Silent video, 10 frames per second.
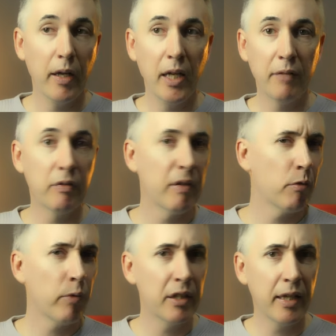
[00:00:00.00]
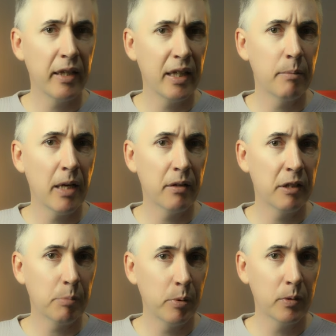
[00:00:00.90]
And if you've ever read anything about
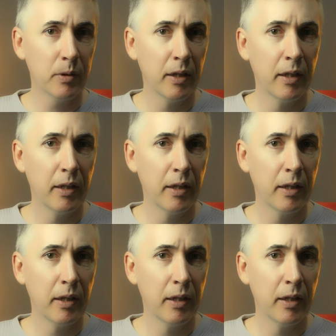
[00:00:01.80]
this book,